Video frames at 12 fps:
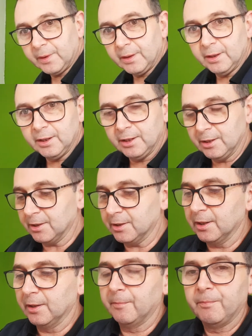is,
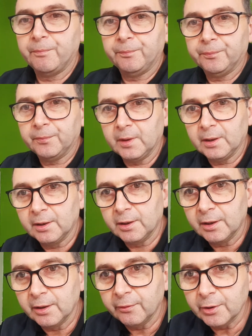
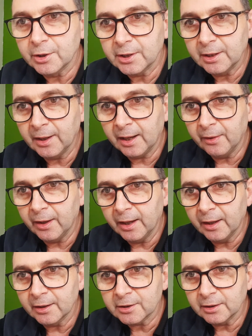if you see that
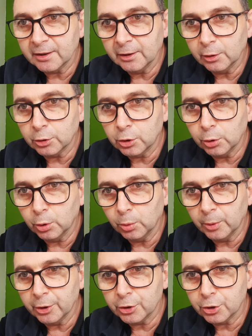there, that's a little tool
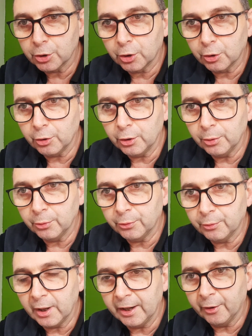with a screw
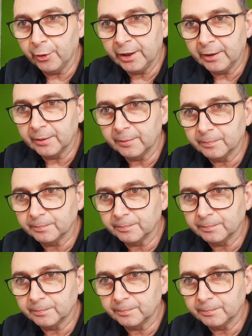thread on it.